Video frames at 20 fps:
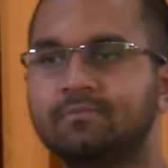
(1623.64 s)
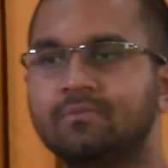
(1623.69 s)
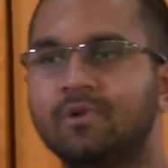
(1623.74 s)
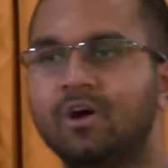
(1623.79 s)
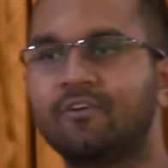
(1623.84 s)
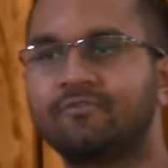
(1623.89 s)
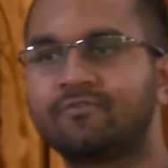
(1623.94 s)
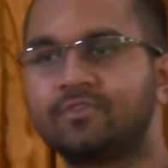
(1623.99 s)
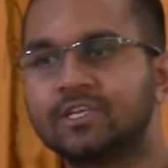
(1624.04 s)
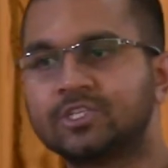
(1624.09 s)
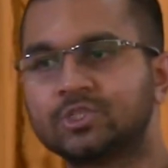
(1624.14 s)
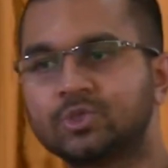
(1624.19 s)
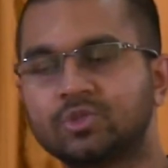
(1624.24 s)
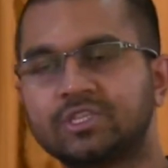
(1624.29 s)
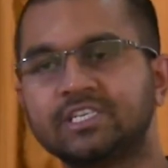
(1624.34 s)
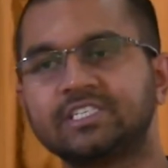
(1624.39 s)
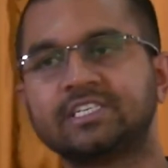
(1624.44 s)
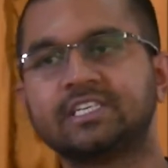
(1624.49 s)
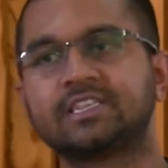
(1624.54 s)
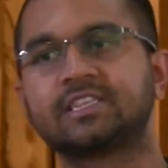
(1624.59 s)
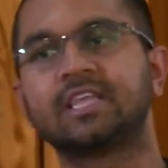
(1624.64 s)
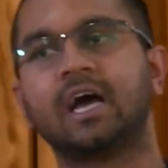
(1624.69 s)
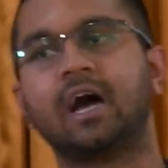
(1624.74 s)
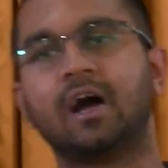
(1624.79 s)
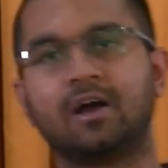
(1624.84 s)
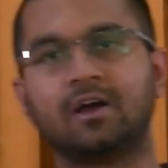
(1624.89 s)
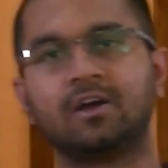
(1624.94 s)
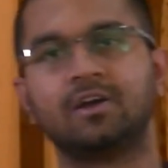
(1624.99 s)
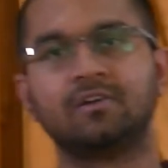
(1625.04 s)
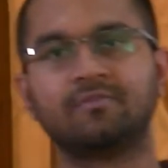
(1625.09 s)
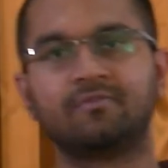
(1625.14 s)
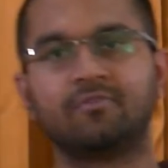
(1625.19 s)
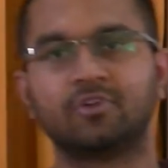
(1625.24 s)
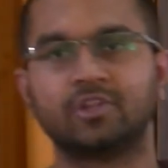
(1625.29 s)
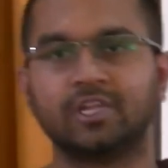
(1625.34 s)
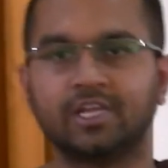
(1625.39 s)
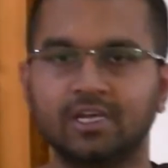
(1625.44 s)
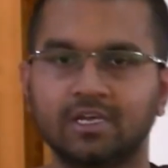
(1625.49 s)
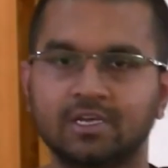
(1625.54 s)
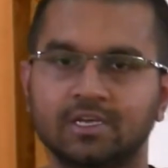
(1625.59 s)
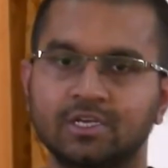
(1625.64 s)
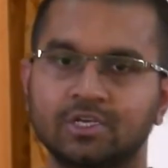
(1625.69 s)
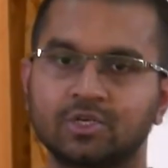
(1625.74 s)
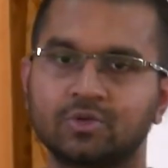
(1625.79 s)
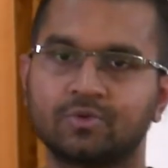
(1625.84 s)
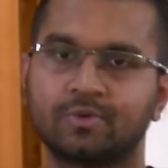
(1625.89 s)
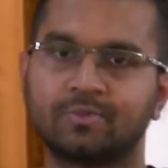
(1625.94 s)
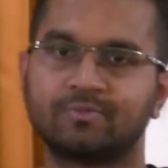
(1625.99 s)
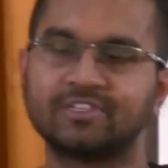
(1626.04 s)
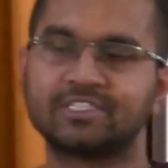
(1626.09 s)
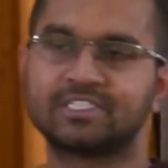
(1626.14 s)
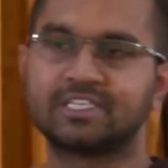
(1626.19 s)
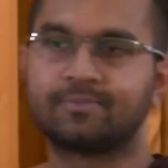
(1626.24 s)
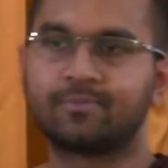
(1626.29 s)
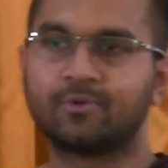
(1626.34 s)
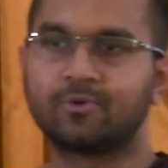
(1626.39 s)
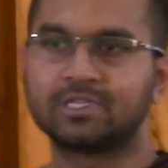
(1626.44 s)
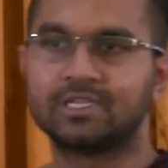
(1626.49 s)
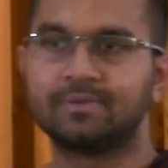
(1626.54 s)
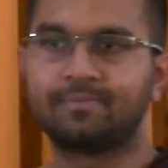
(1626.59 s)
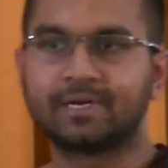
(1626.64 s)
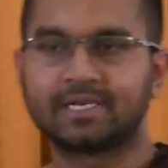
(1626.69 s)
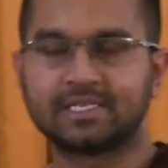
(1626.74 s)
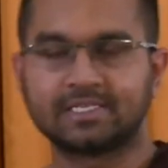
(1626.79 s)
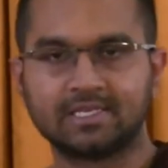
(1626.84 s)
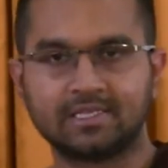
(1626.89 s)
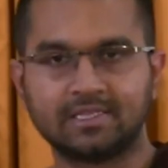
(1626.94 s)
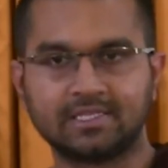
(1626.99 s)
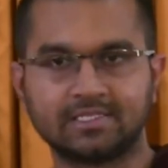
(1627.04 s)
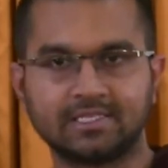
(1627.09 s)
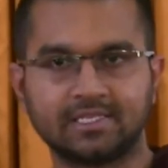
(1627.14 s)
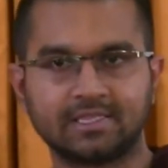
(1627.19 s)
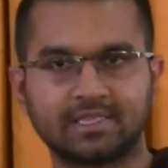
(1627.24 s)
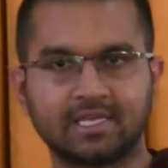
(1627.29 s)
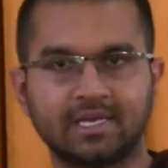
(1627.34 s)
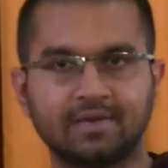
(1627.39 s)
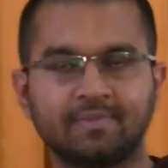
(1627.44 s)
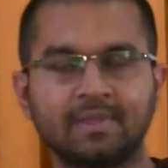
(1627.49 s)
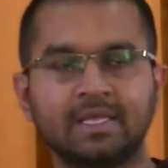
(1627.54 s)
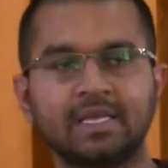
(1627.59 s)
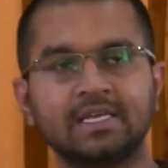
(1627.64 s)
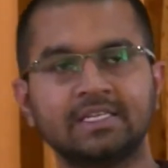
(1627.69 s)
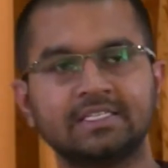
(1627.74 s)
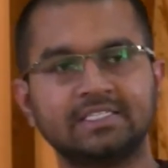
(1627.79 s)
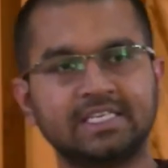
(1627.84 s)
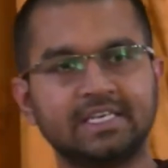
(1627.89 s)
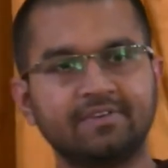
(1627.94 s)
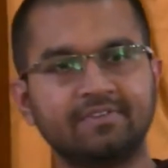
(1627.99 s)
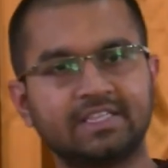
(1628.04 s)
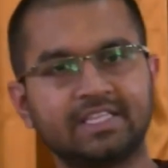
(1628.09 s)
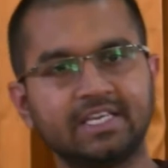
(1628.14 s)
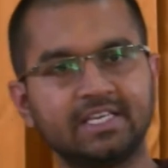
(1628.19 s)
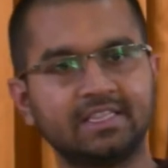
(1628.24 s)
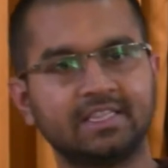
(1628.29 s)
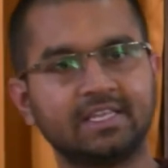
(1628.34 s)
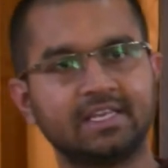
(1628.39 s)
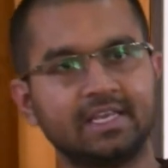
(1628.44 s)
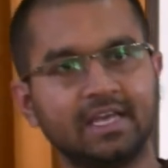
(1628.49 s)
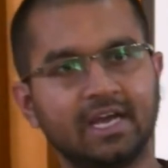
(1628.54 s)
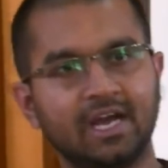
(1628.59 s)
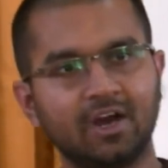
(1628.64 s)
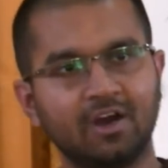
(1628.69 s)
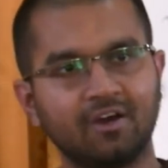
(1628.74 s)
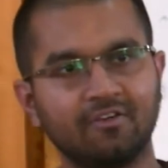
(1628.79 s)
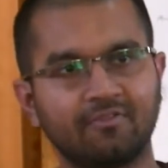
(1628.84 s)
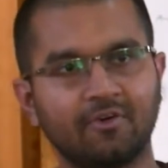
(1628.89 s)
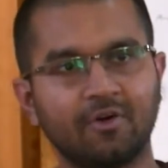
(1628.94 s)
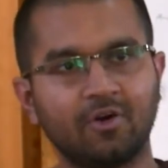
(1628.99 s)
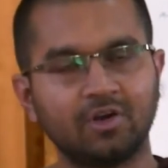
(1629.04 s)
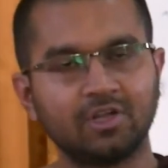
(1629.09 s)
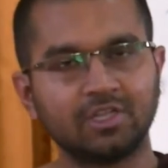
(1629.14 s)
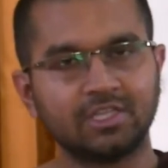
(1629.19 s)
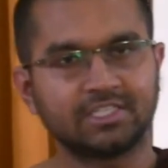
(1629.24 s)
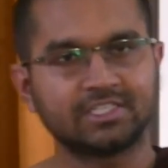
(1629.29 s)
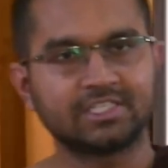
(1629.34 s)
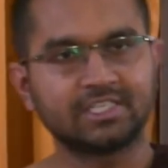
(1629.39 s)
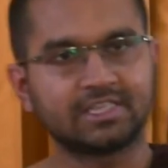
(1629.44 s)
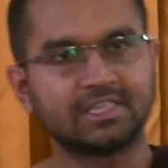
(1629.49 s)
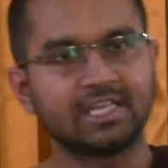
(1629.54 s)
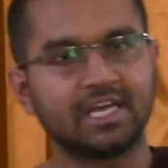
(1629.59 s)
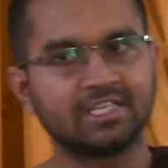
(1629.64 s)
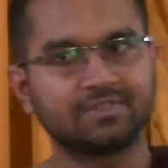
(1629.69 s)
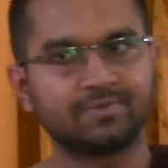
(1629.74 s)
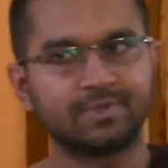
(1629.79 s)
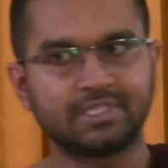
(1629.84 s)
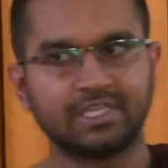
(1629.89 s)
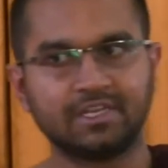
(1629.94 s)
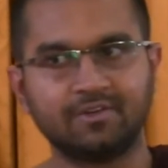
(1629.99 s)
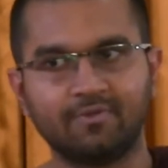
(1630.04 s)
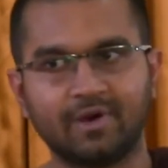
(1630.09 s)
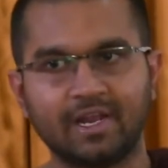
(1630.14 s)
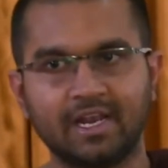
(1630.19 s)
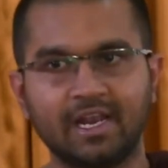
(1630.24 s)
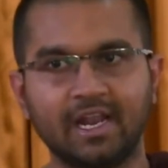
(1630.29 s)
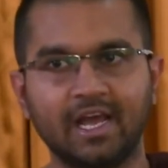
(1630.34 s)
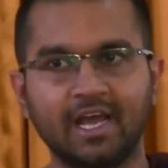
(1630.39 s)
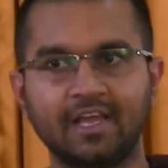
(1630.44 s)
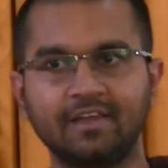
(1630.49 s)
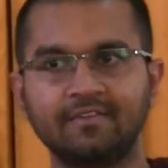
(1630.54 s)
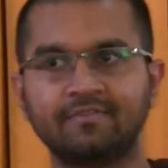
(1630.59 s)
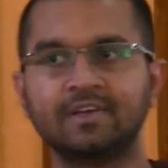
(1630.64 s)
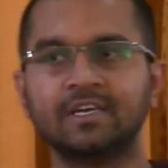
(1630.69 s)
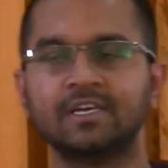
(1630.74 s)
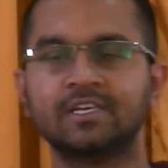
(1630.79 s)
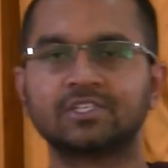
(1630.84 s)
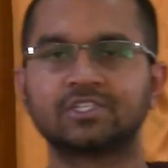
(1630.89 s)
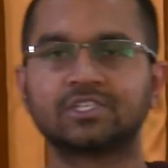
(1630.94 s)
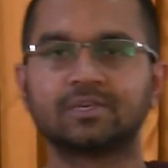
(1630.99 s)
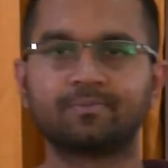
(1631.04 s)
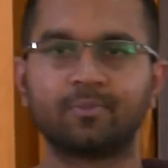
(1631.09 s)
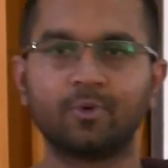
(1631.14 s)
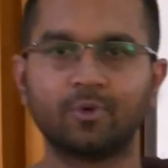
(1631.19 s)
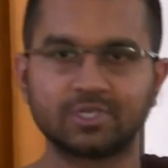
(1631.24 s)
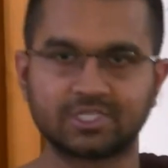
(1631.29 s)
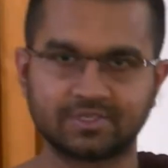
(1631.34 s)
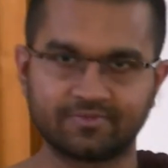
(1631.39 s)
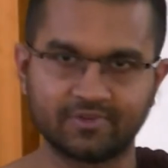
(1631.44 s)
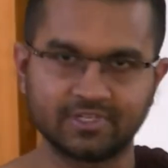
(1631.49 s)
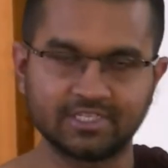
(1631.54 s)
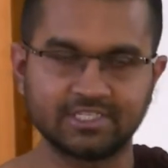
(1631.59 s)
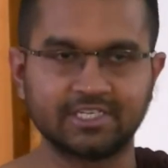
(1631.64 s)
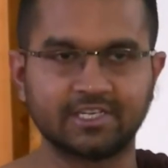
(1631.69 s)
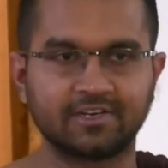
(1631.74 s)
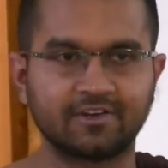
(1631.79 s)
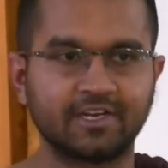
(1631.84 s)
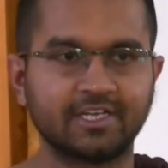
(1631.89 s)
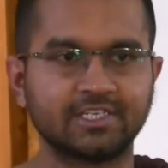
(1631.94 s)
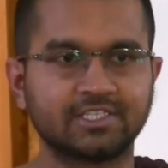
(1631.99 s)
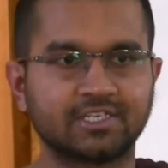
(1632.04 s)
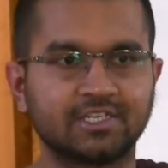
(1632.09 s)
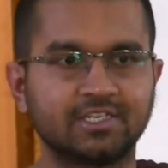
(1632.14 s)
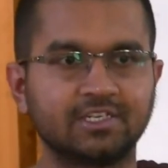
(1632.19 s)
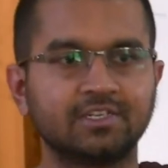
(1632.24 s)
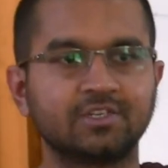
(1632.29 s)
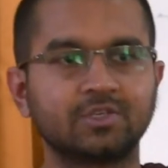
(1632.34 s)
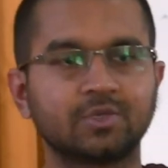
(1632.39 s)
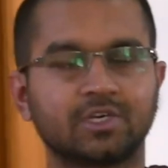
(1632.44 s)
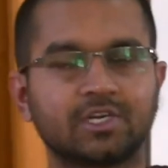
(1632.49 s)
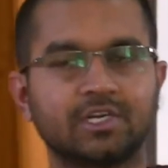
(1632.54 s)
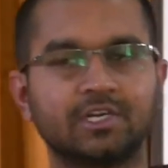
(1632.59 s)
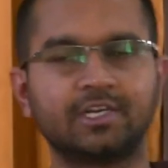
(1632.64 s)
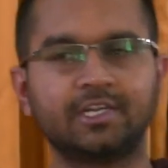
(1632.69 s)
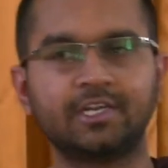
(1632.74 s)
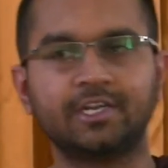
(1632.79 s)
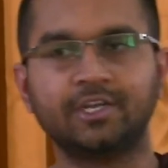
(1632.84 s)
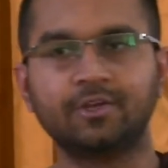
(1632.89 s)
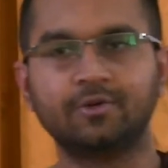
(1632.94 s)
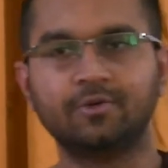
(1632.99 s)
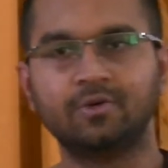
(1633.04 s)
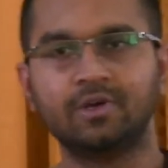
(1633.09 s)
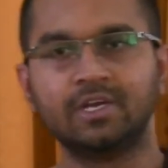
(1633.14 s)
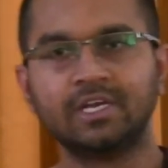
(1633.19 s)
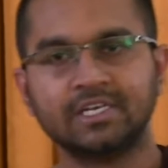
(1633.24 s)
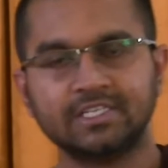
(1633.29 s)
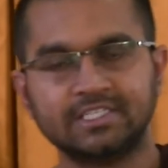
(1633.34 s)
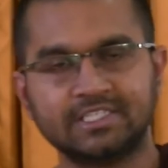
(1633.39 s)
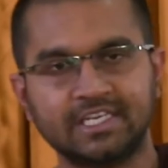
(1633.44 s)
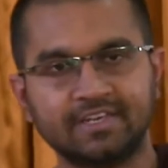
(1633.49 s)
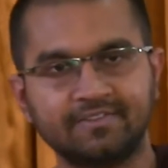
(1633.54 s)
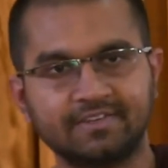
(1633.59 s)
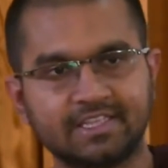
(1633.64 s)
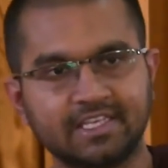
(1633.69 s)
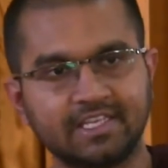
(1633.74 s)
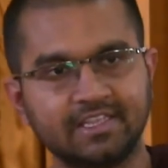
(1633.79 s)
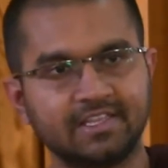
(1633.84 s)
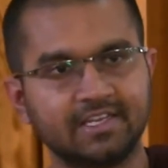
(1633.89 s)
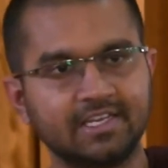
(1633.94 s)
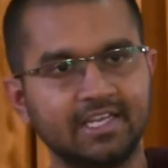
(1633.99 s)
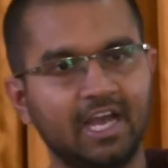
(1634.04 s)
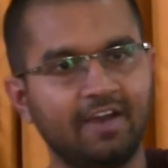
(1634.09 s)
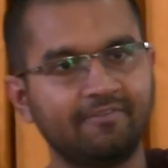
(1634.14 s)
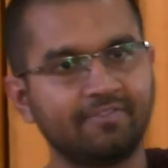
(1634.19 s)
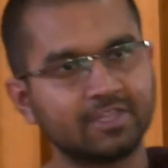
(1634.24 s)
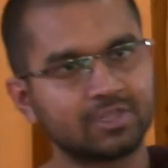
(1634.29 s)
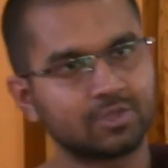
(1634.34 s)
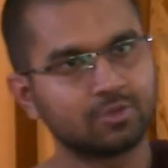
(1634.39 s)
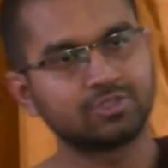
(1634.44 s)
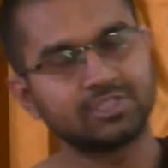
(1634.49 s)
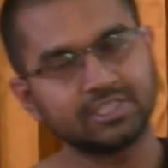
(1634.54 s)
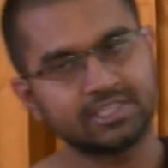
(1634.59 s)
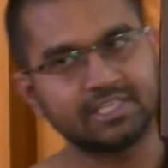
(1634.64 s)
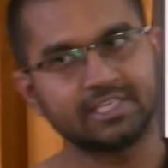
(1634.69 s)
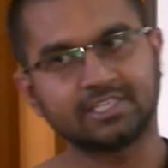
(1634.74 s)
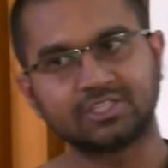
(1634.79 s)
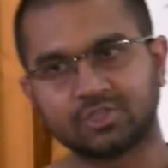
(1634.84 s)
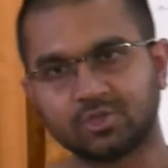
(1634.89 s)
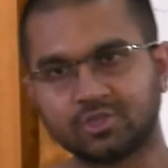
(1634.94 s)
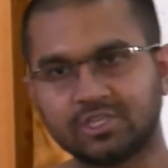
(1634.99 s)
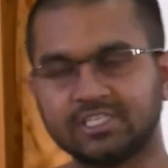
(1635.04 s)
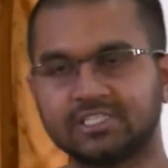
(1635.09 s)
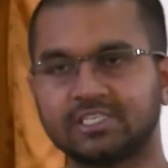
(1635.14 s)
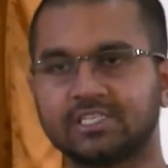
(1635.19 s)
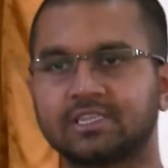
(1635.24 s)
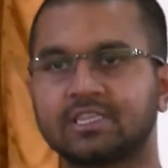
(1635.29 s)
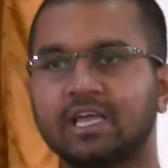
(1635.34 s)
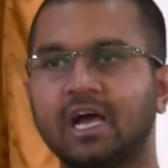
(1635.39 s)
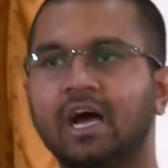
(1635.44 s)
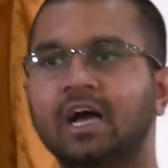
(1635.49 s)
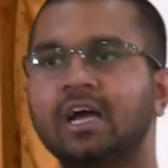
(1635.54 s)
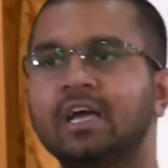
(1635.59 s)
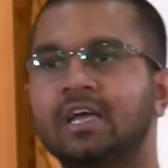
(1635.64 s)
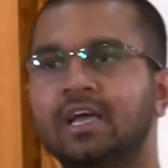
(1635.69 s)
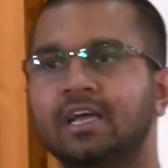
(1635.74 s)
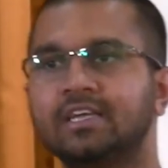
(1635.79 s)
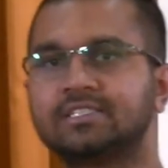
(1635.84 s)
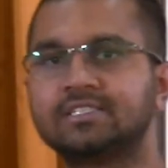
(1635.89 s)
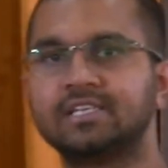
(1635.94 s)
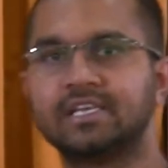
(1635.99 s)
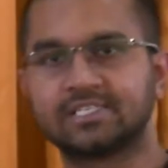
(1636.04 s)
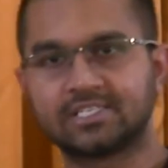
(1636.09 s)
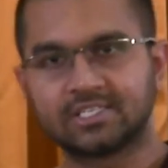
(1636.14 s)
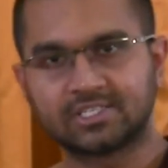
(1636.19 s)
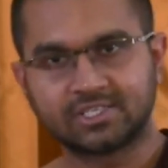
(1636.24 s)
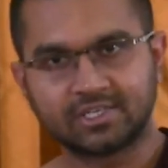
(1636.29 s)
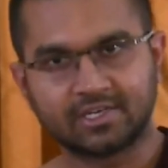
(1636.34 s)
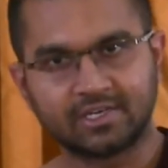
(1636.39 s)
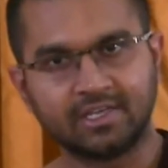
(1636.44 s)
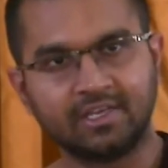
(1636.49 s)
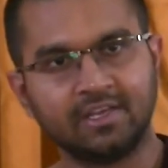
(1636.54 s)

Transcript: of the Chutti Chitta which support the Patisandhi Chitta. Jivitindriya of all the chittas within one life supports for the generation to continue. Jivitindriya of the Chutti Chitta is necessary